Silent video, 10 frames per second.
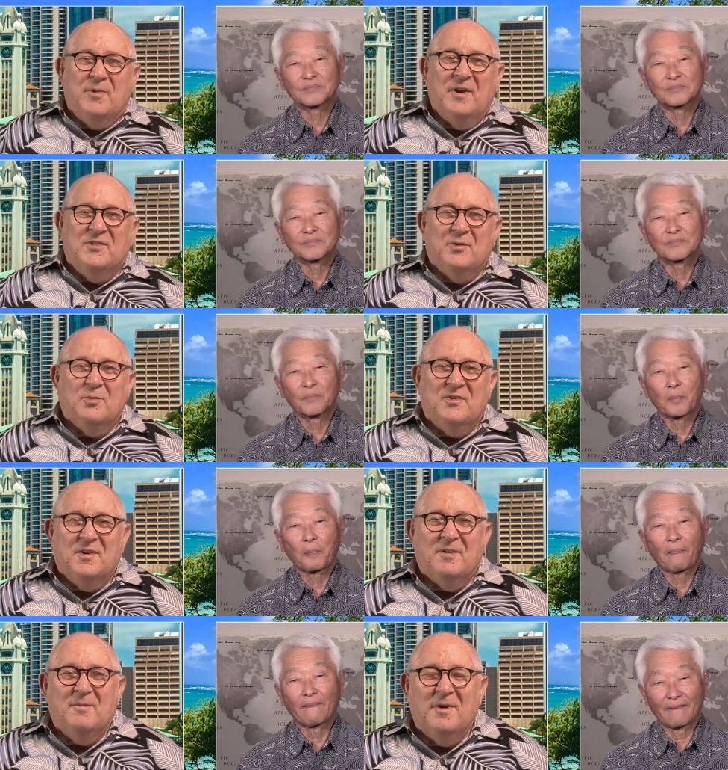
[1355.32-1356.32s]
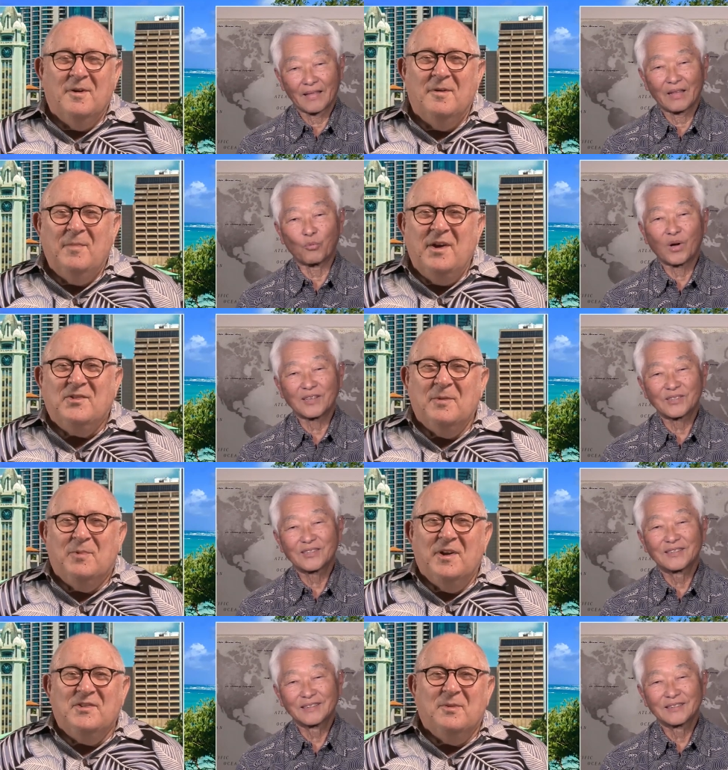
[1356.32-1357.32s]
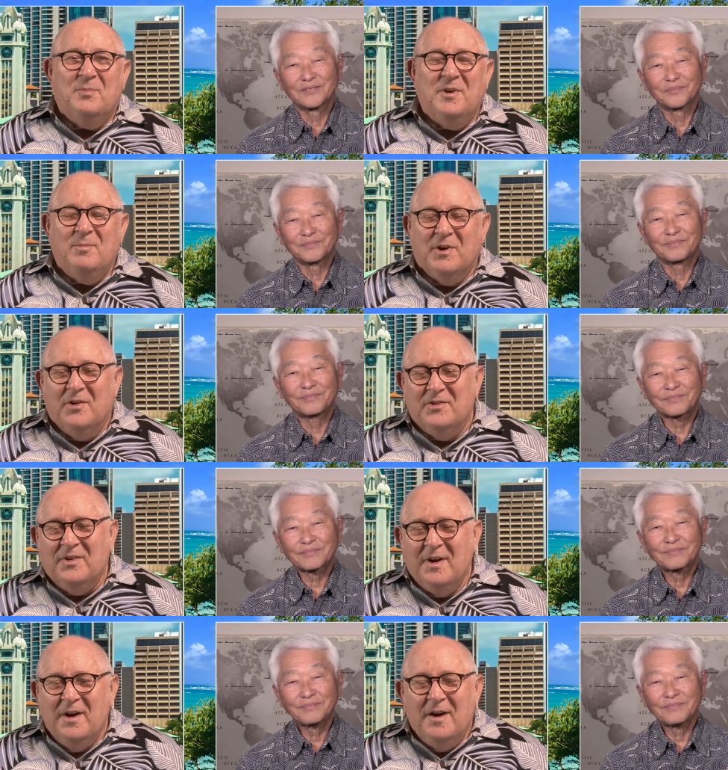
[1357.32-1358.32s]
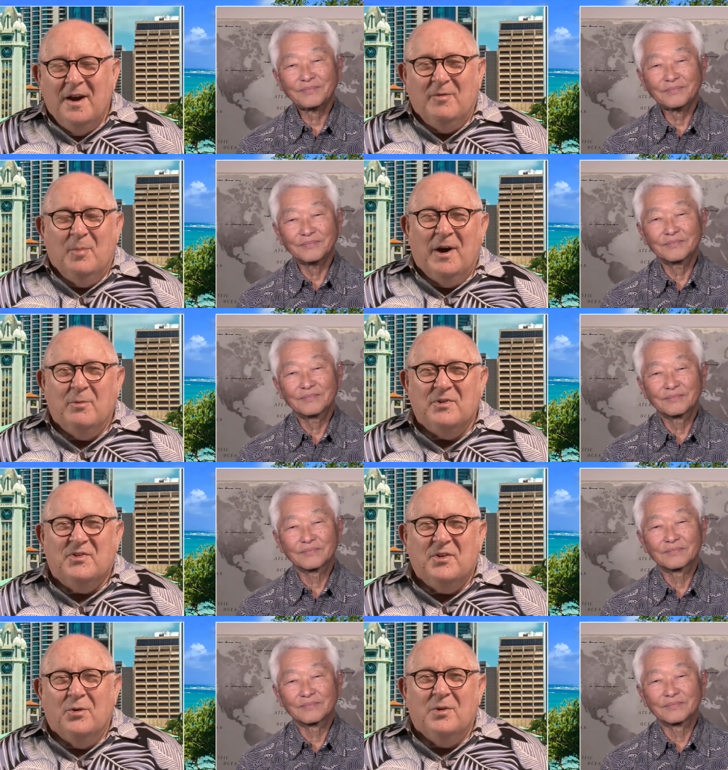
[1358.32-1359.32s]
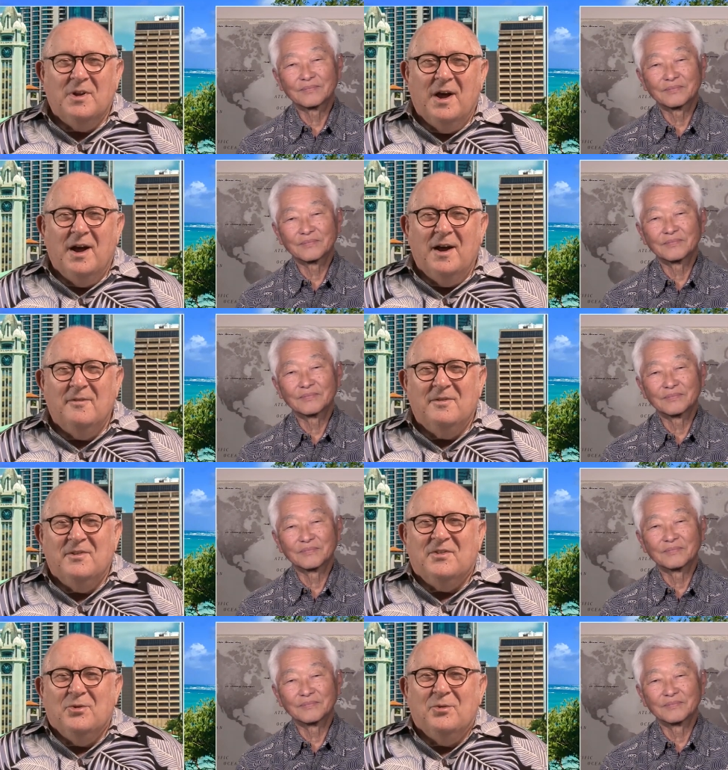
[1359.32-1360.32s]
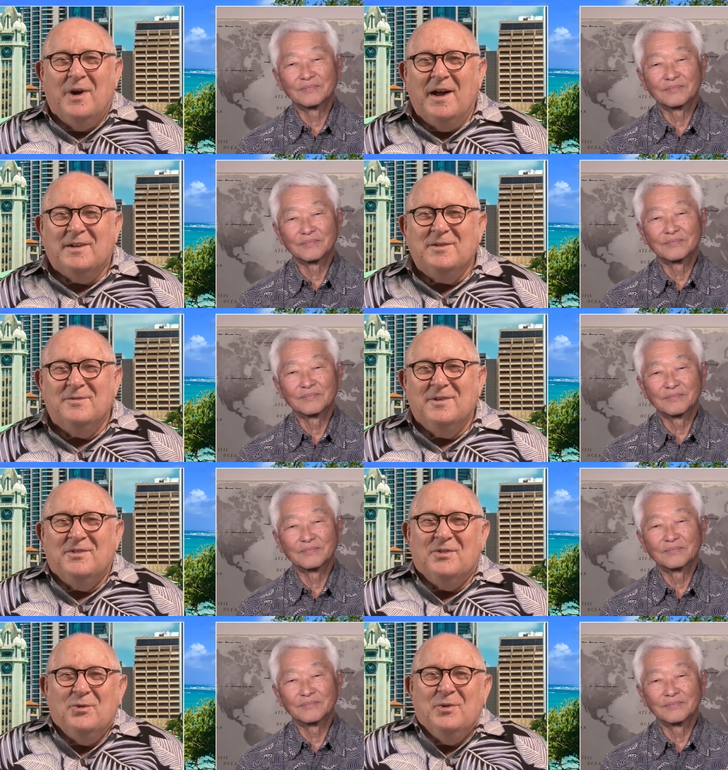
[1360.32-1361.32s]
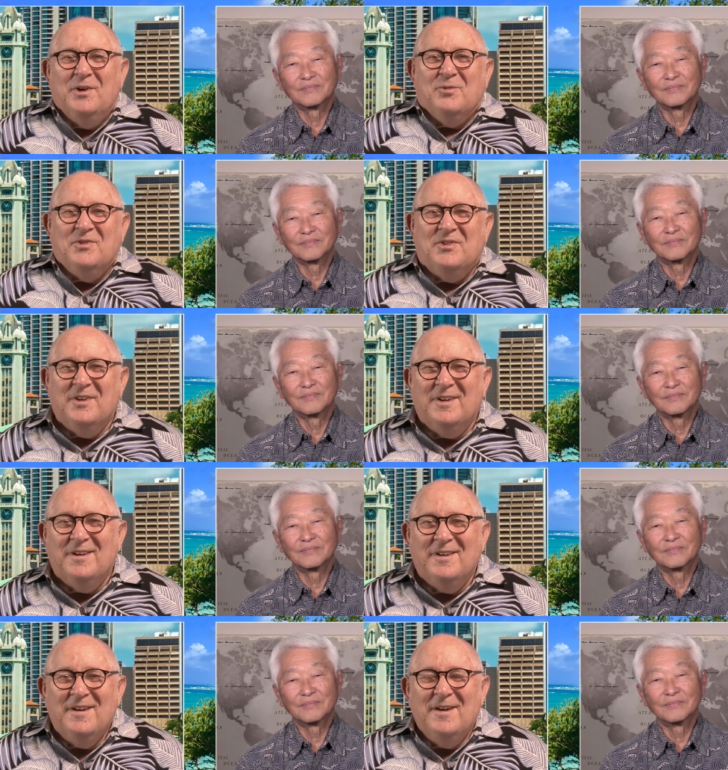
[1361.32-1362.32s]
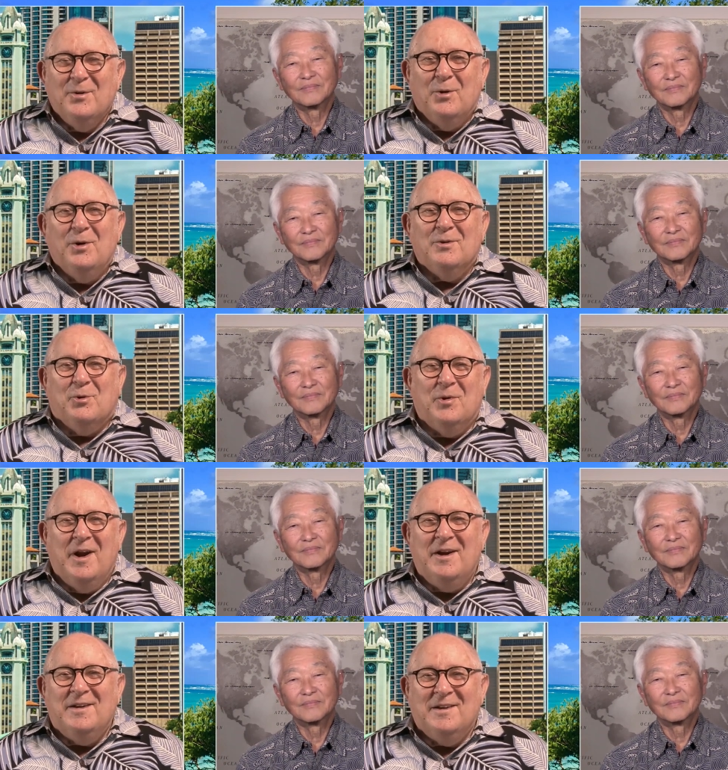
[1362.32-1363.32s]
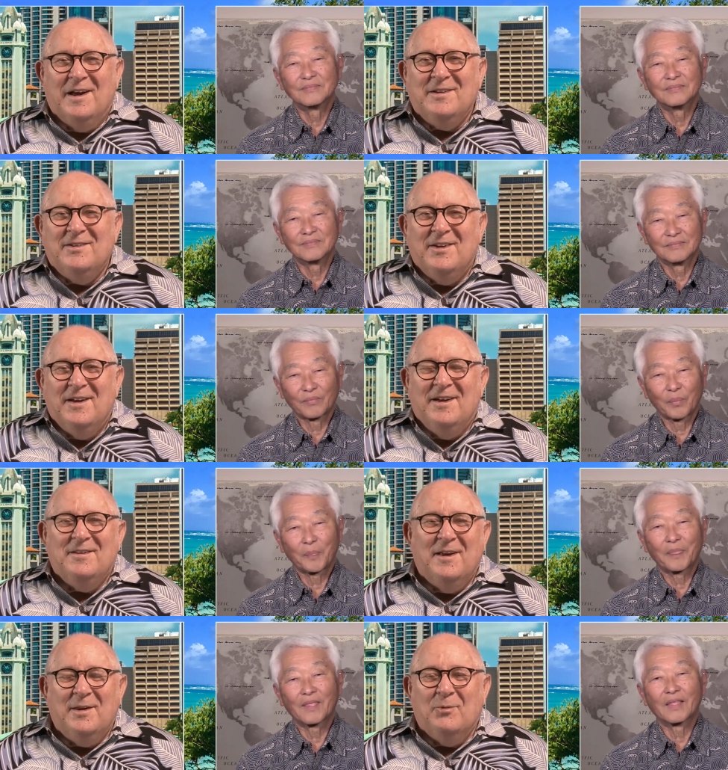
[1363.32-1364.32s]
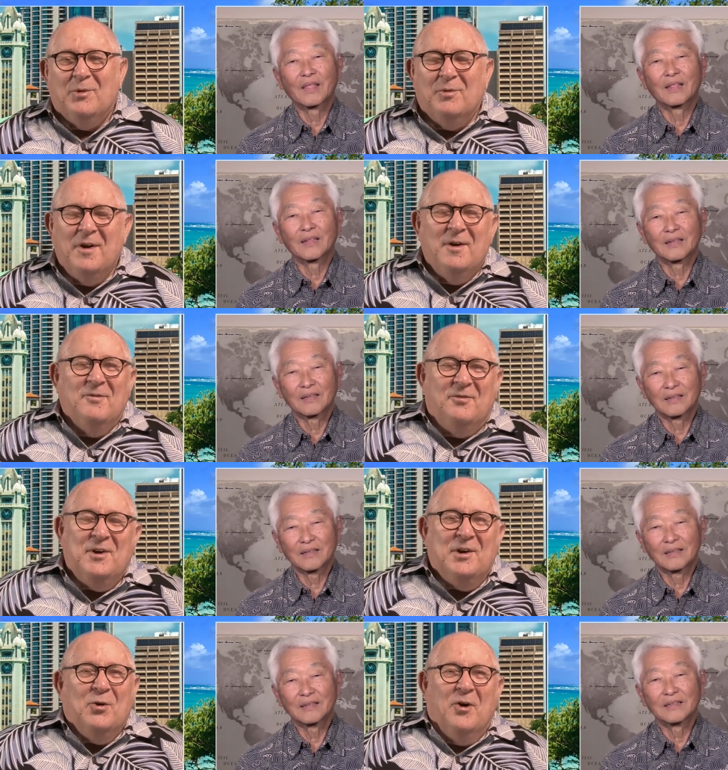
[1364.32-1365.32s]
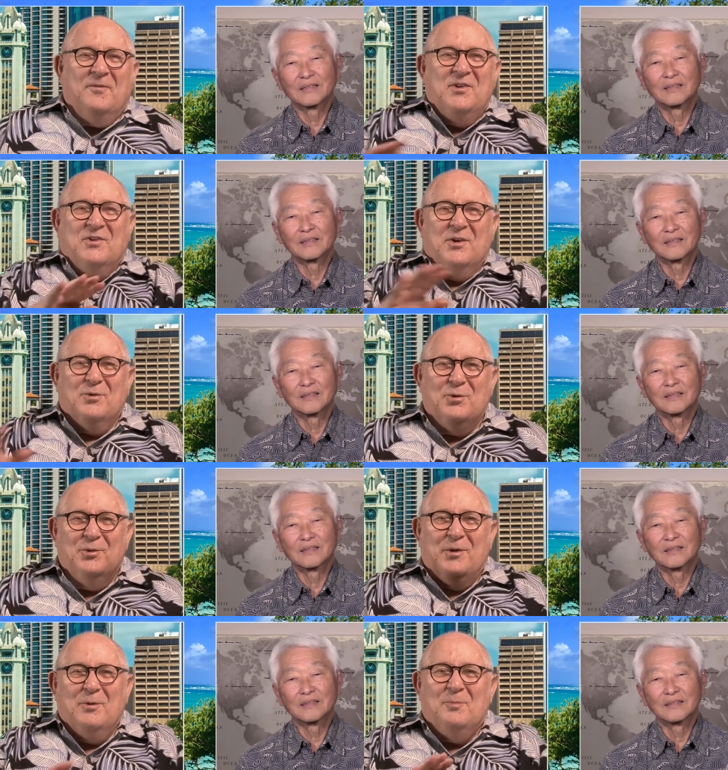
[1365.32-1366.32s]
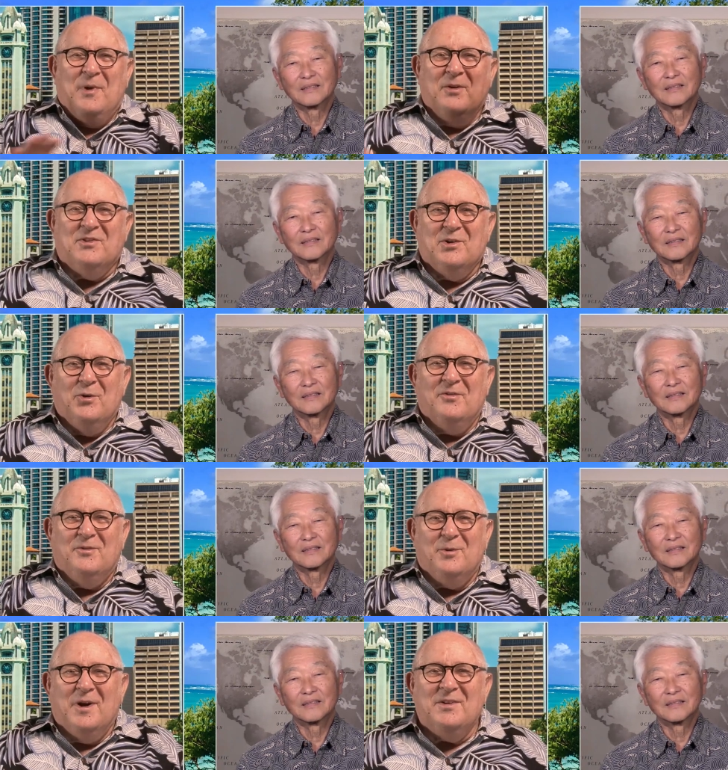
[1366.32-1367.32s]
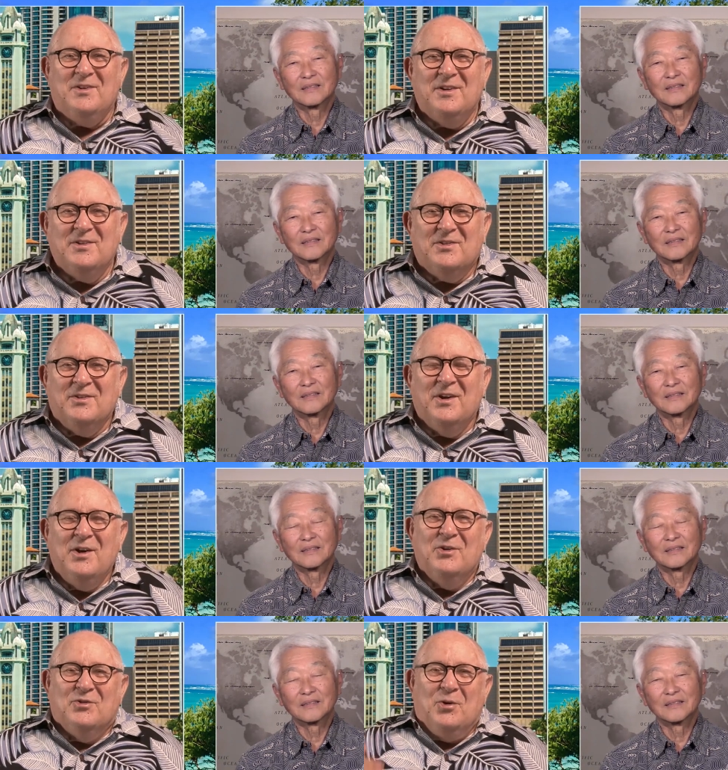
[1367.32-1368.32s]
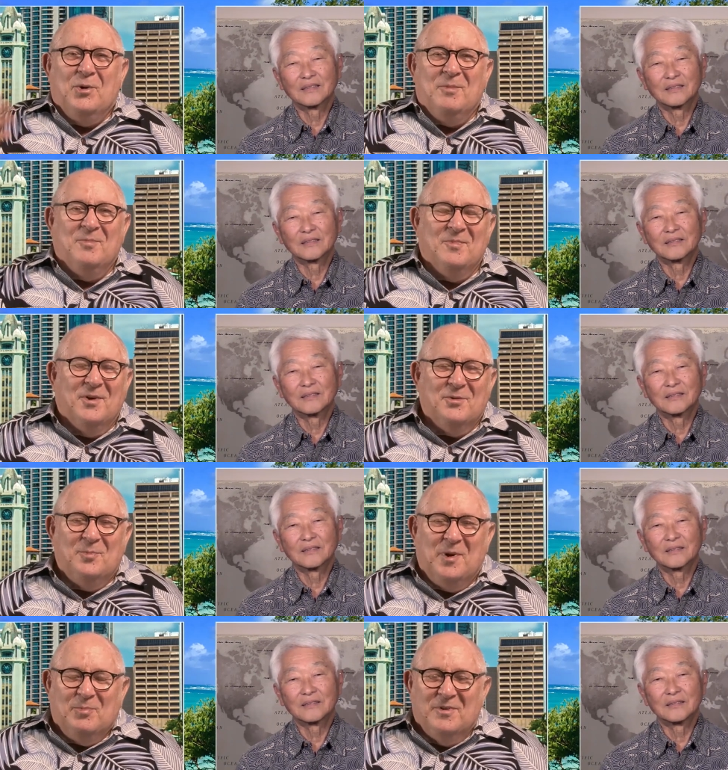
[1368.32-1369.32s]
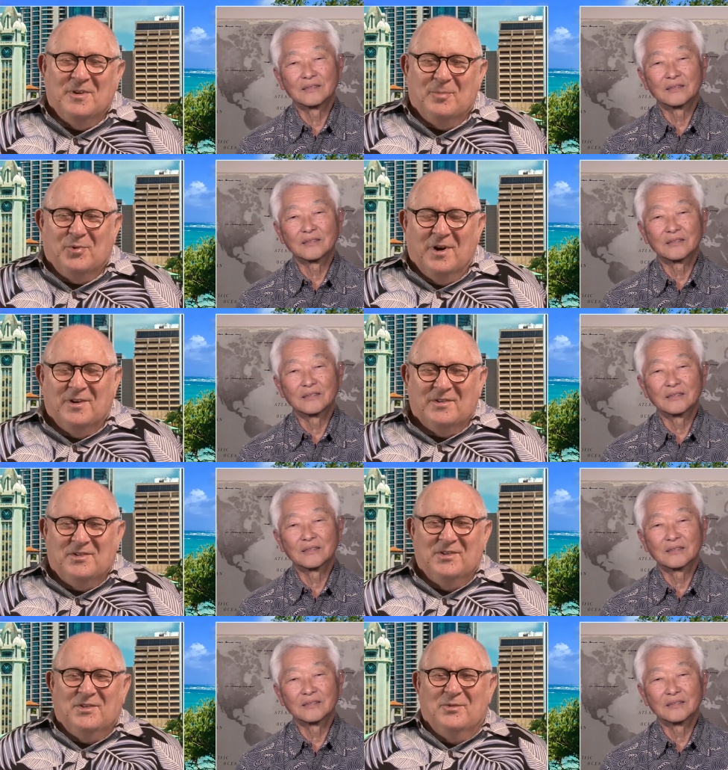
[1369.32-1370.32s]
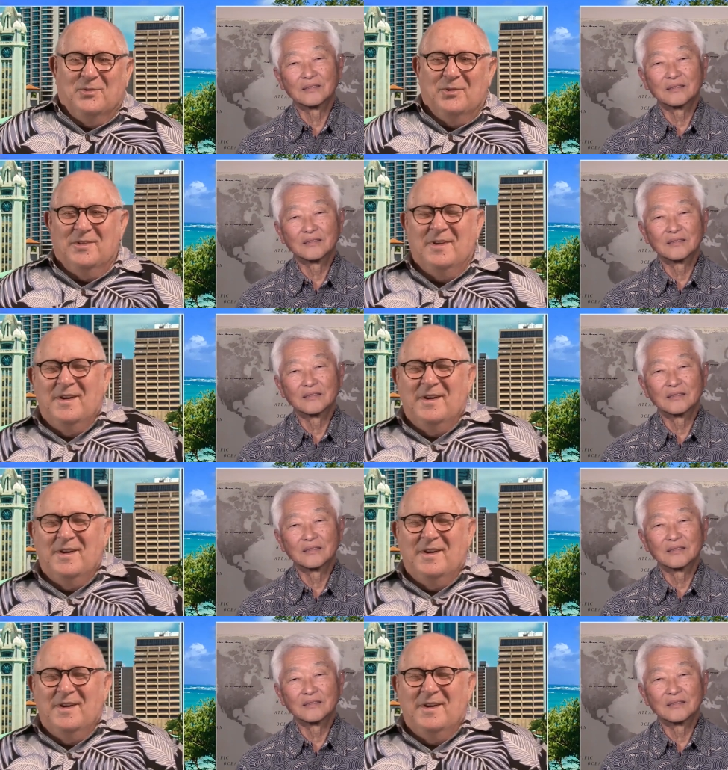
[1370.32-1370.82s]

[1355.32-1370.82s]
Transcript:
Speaker 1: a place. It was a, uh, an amazing was. place to be because everybody was so alive and so active and so interested and all creating night and day. And, and they were feeding off each other. You know, they were bouncing off their ideas and showing other people their products and so forth.